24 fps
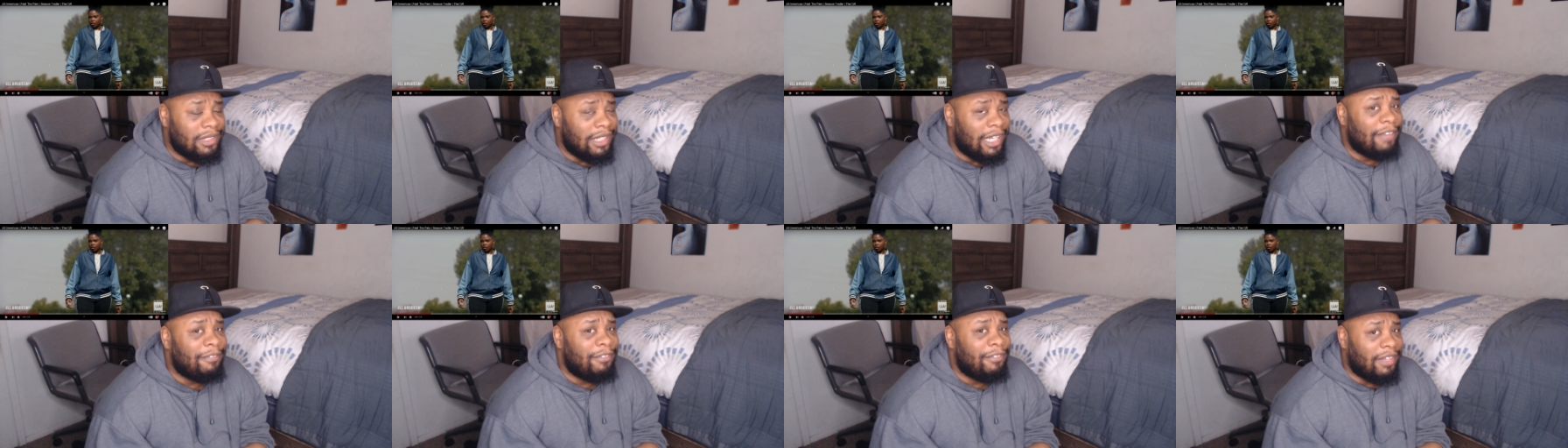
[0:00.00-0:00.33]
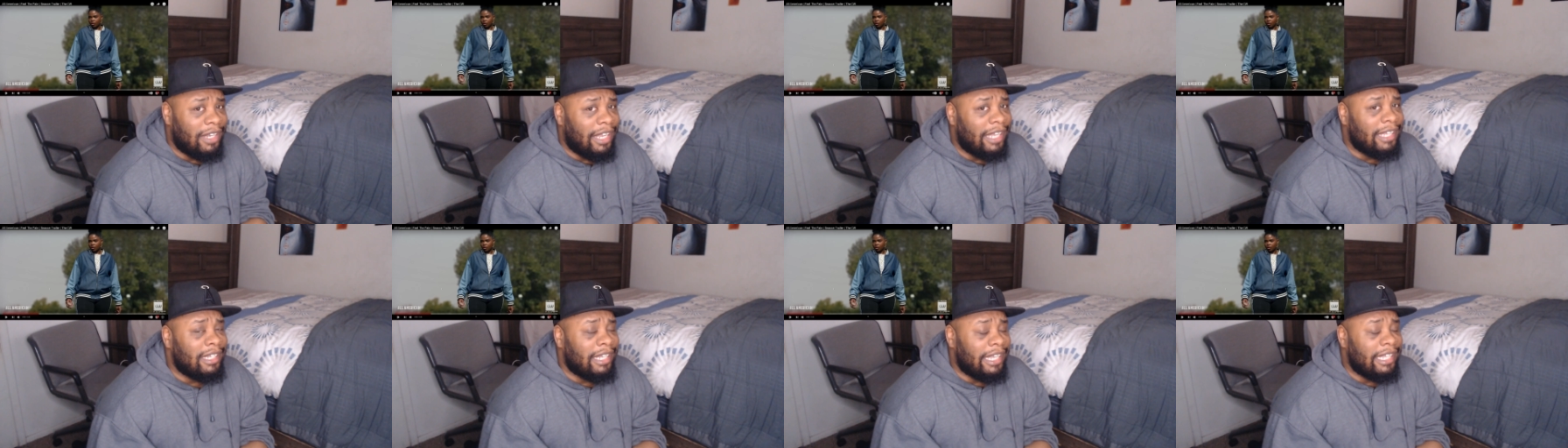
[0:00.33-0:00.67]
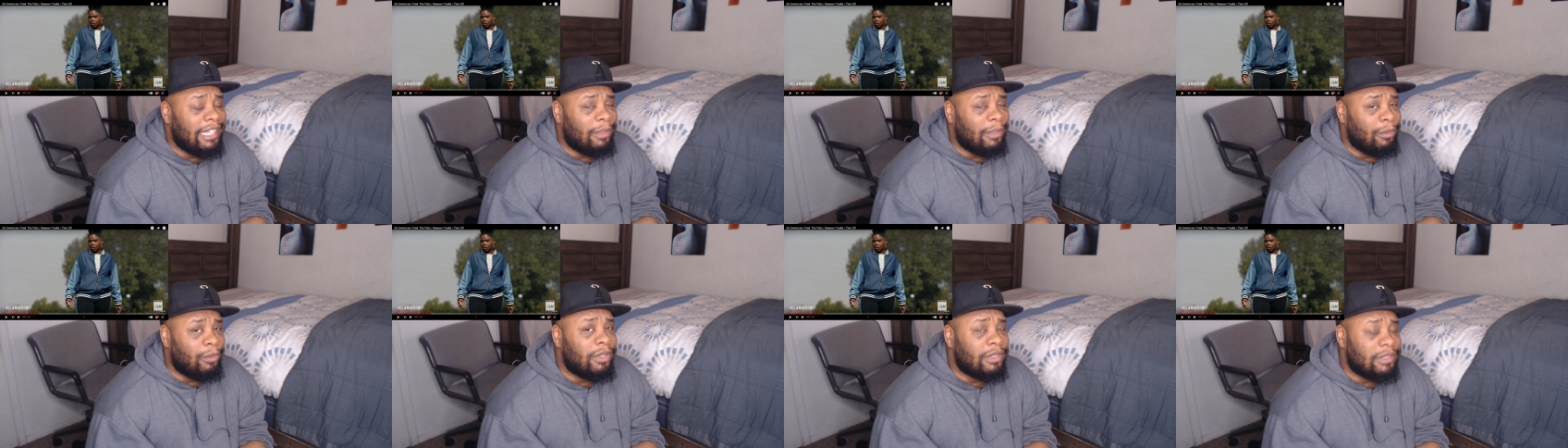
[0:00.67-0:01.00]
I feel like
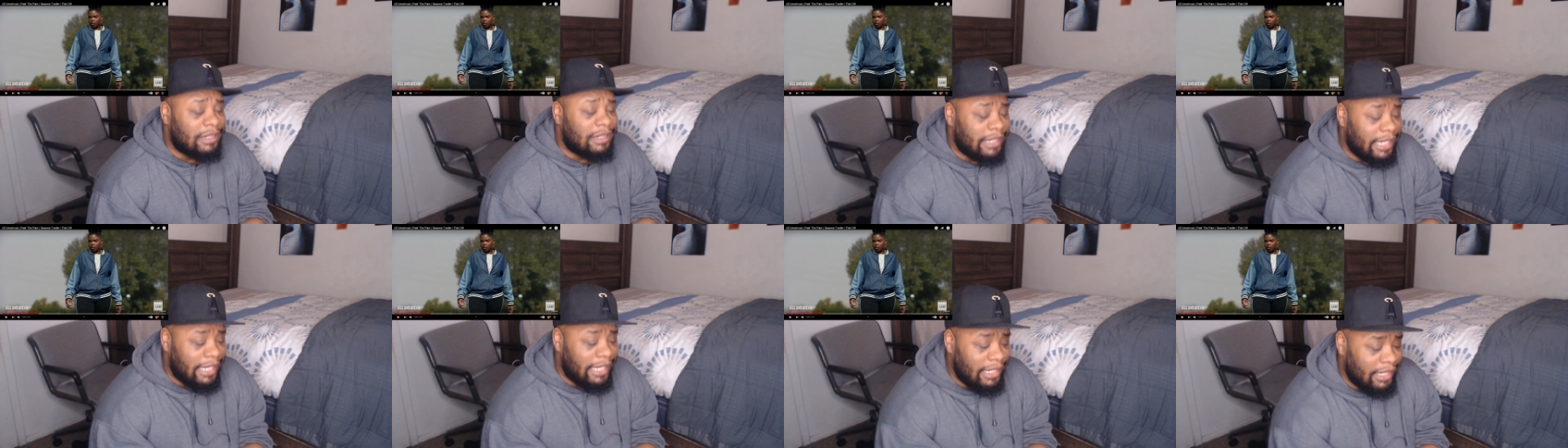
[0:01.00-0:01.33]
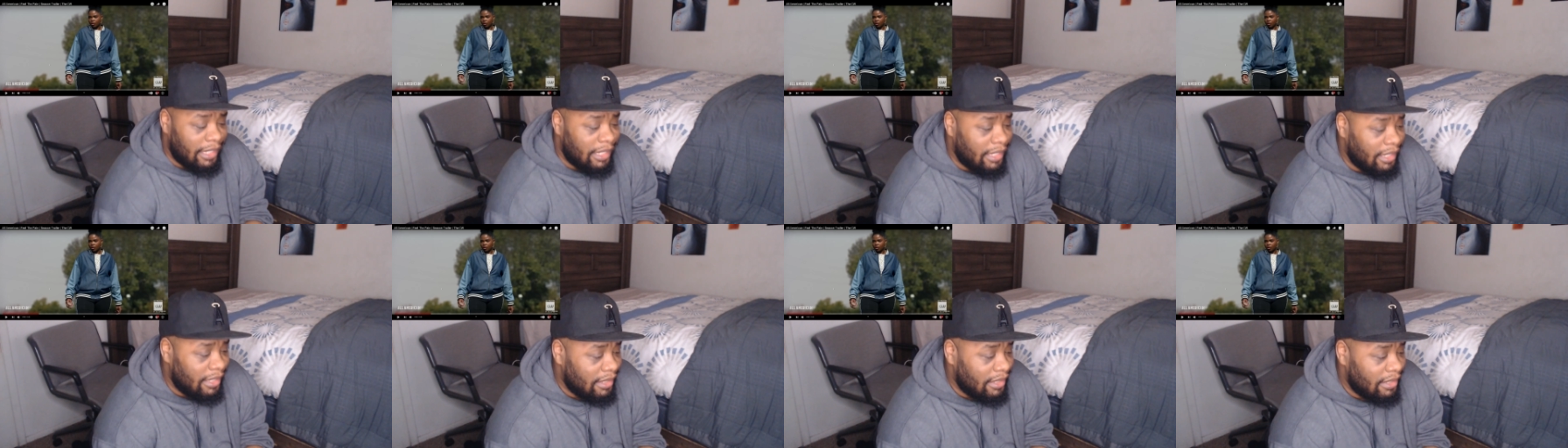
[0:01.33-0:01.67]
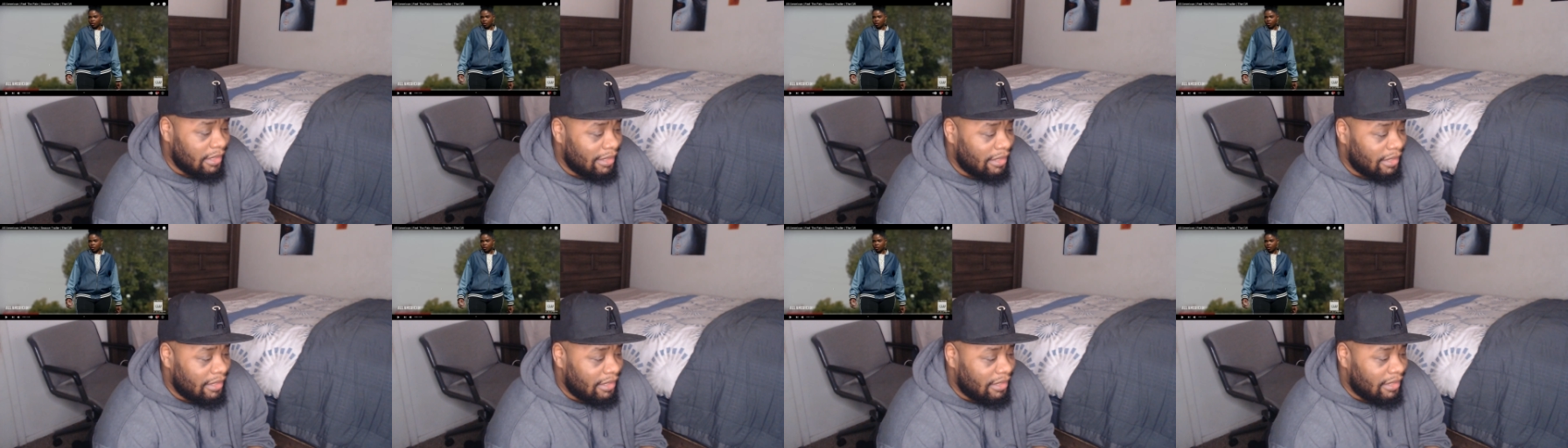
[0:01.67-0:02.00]
Layla will say that.
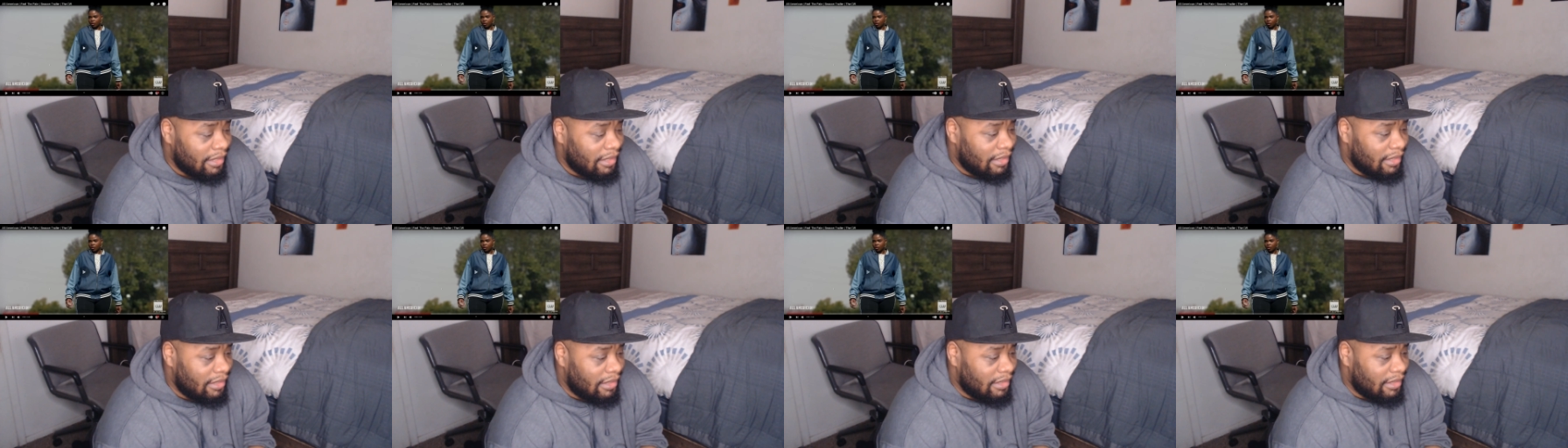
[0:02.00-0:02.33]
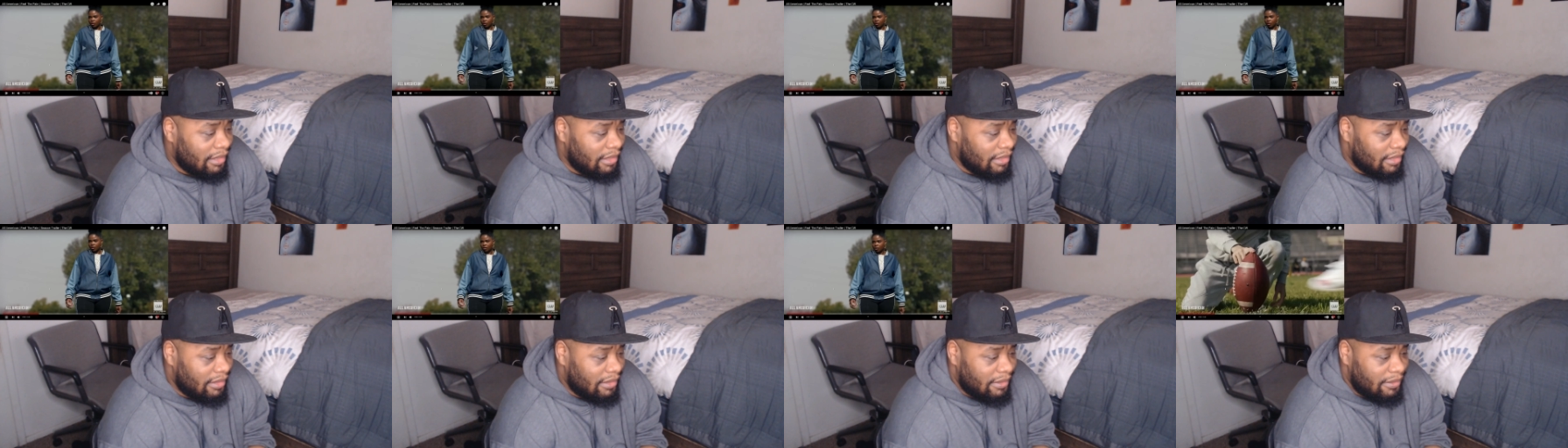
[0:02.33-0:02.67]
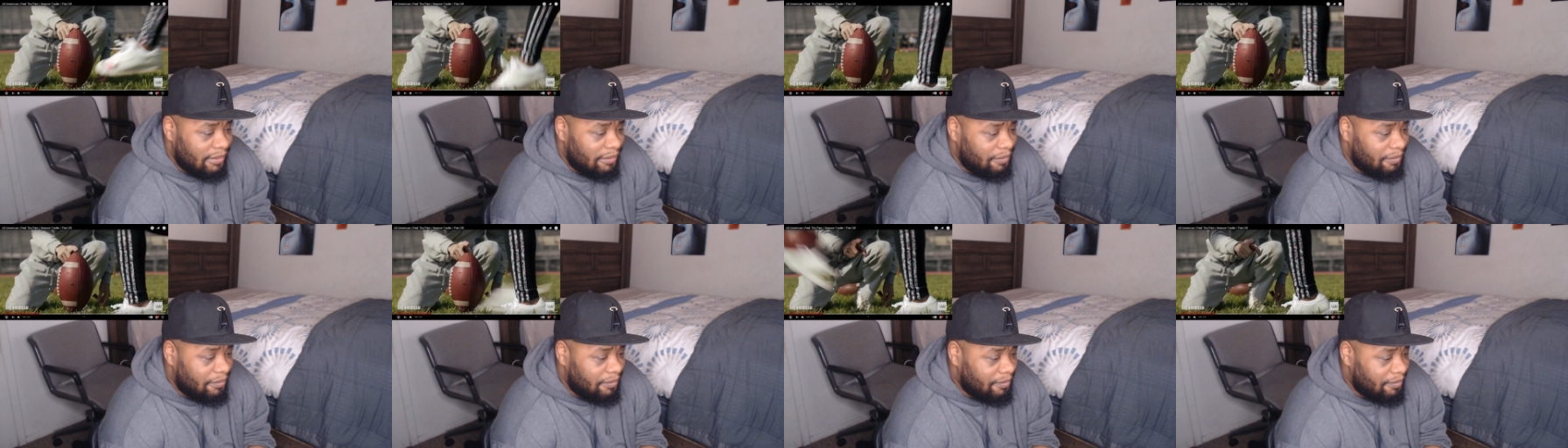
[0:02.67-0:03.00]

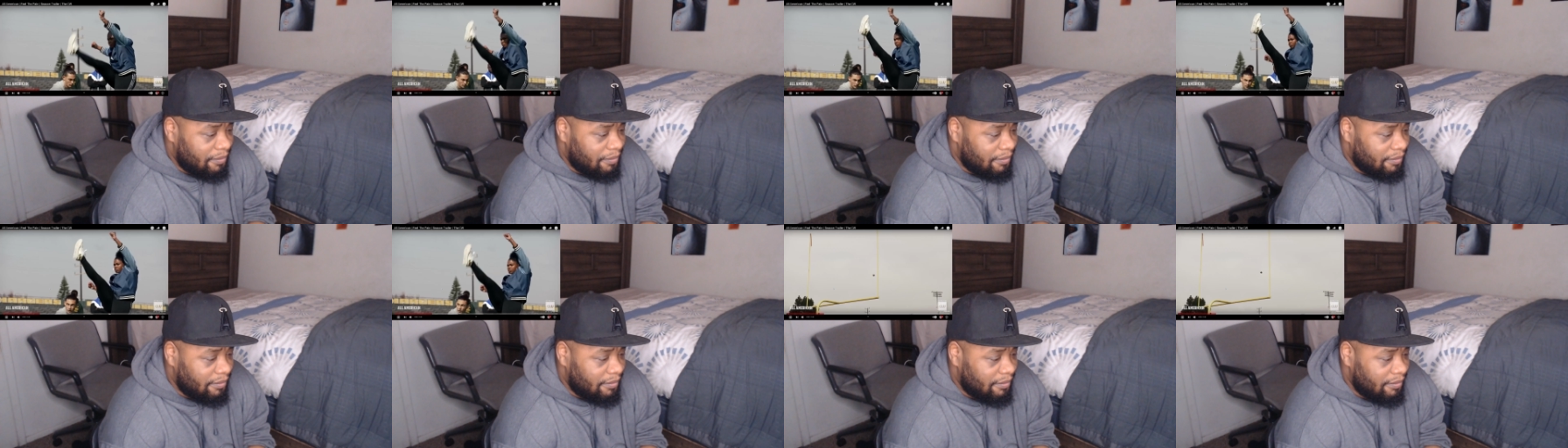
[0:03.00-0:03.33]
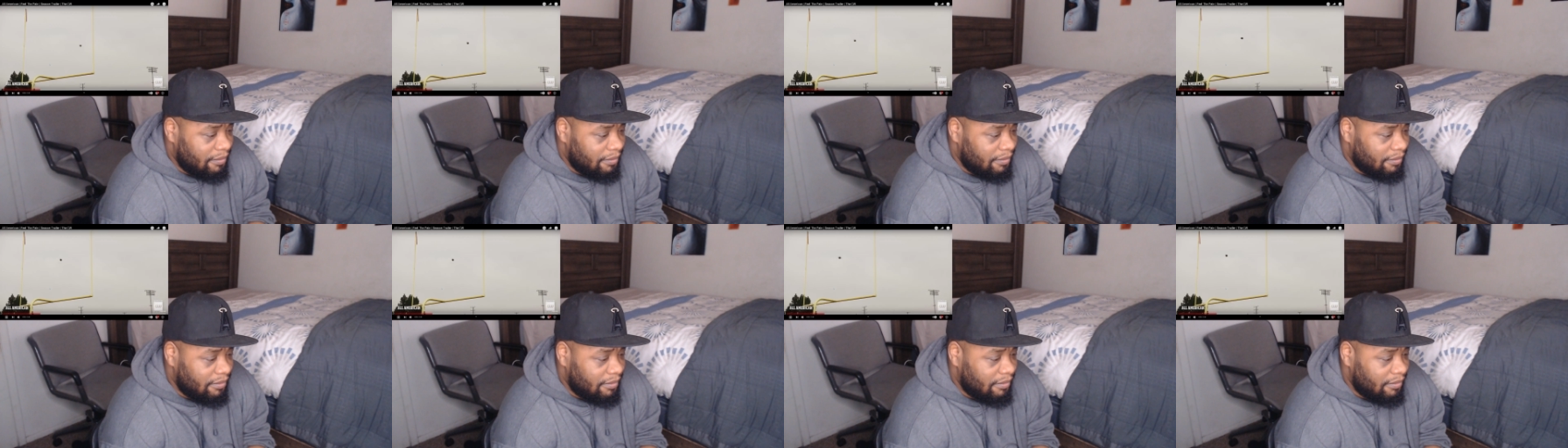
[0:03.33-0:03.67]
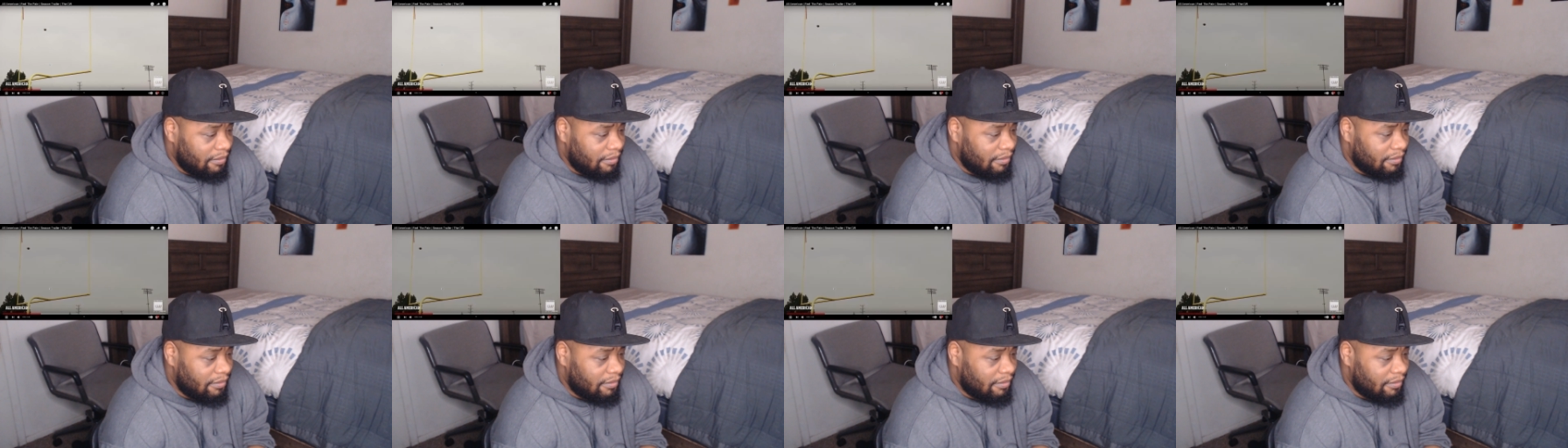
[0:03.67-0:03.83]
That saves my team.